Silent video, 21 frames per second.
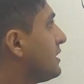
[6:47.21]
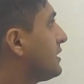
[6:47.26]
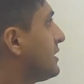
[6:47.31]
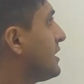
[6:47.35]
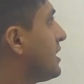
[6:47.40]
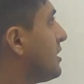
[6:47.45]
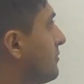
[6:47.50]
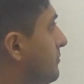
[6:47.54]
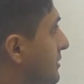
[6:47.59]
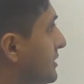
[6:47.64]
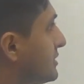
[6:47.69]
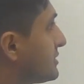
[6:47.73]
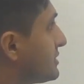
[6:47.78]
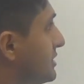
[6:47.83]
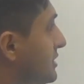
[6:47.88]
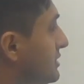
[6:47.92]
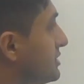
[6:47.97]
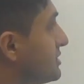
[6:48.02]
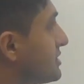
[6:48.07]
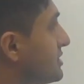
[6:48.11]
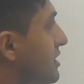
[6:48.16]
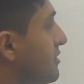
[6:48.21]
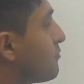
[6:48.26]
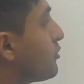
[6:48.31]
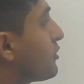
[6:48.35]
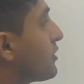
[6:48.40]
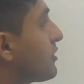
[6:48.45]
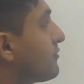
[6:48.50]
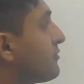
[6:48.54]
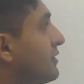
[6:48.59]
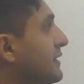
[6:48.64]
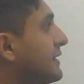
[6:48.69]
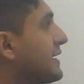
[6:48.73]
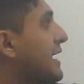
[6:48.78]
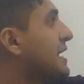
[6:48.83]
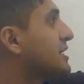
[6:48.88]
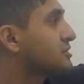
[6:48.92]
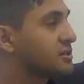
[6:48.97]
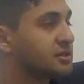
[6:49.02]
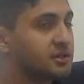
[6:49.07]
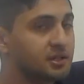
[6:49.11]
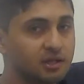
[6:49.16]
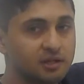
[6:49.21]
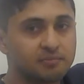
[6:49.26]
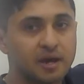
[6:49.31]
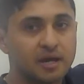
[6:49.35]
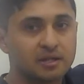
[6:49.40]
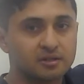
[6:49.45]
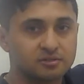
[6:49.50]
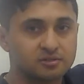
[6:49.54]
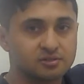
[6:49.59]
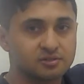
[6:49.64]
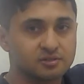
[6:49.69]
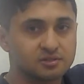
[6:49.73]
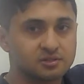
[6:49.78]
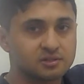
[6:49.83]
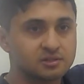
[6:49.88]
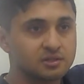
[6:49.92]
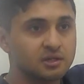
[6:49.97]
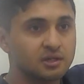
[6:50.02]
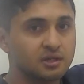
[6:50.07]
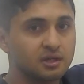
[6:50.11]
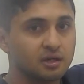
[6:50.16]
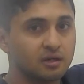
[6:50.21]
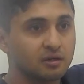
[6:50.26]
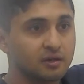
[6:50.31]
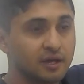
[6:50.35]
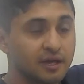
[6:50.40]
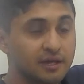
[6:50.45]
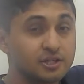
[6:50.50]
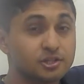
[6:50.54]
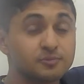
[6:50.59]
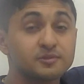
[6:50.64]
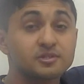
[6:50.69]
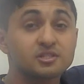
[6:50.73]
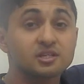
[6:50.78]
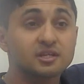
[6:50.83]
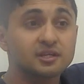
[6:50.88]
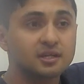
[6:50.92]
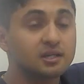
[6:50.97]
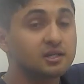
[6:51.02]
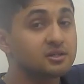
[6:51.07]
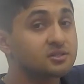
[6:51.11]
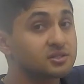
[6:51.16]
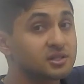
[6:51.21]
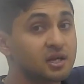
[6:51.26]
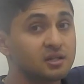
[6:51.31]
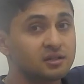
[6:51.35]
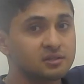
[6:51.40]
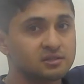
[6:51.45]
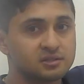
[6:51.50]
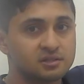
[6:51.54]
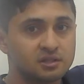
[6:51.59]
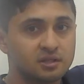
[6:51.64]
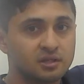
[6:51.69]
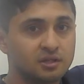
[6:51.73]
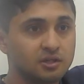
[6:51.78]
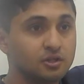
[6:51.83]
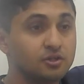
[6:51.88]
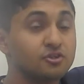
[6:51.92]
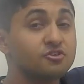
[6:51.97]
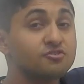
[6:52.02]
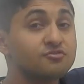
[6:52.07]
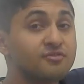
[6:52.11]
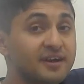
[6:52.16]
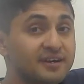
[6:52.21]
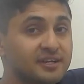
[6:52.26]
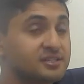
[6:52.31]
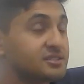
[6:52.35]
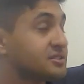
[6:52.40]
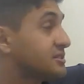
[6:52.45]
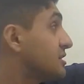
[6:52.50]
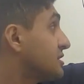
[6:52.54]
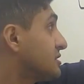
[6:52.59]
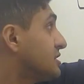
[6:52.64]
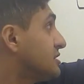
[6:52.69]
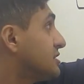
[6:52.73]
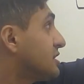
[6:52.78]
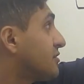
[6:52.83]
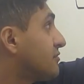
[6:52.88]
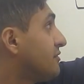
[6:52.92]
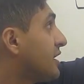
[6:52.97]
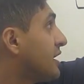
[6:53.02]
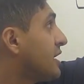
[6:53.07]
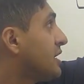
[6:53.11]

Now, because these are important for like actually killing pathogens and especially killing cells, infected cells. These are